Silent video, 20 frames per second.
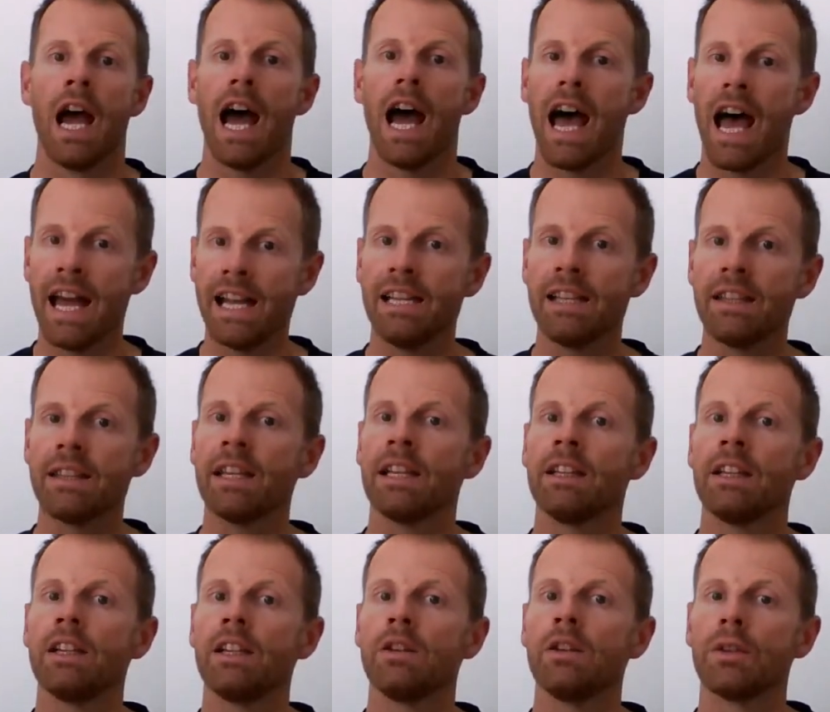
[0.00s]
anything
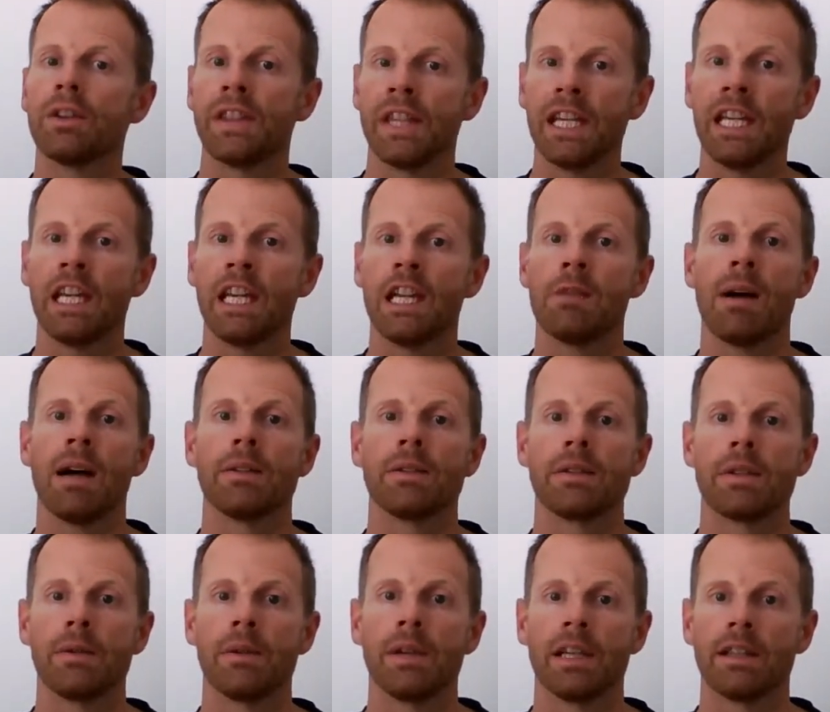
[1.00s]
that you're thinking about
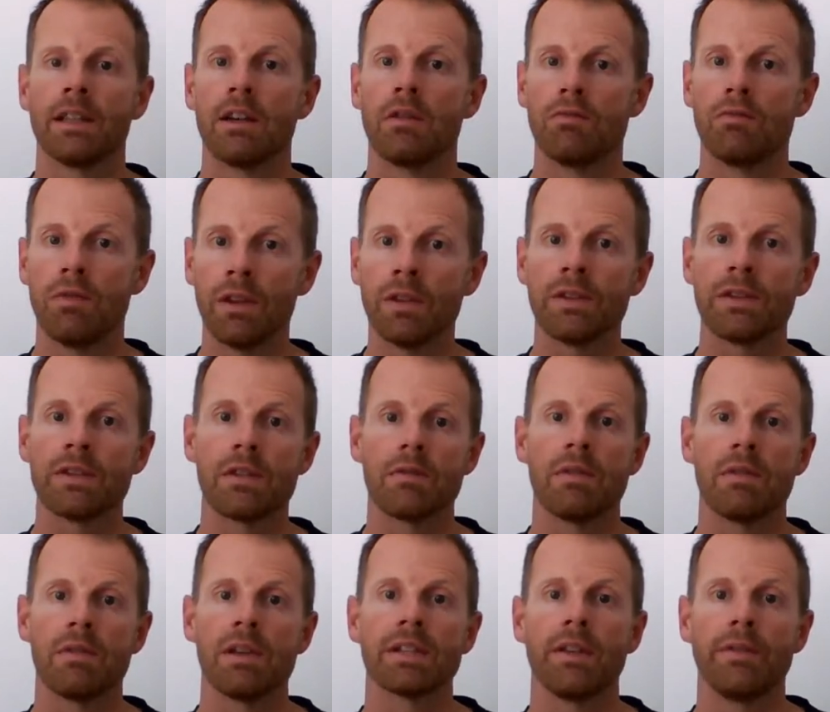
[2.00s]
doing that runs the
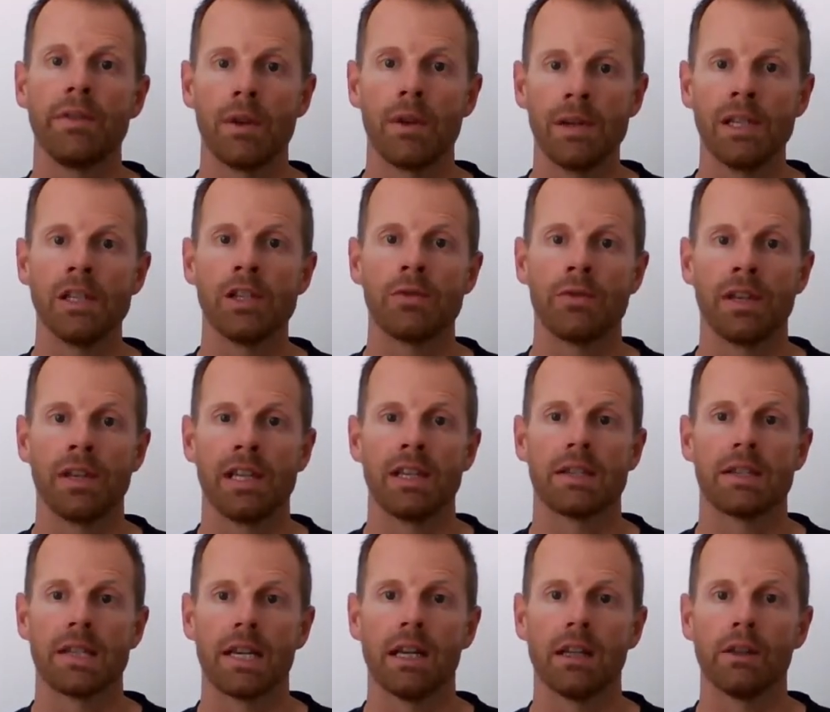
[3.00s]
risk of you injuring
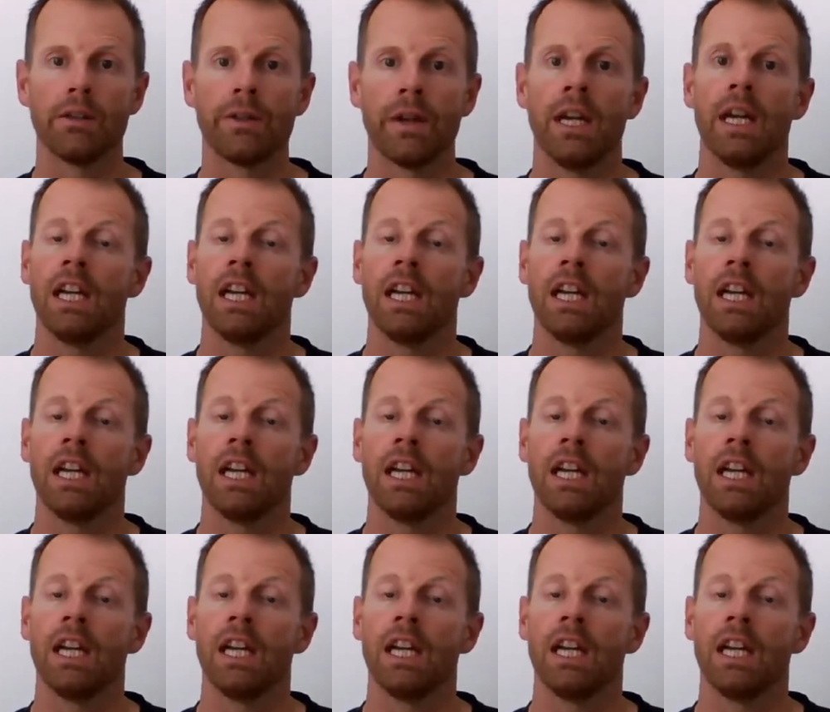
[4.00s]
yourself,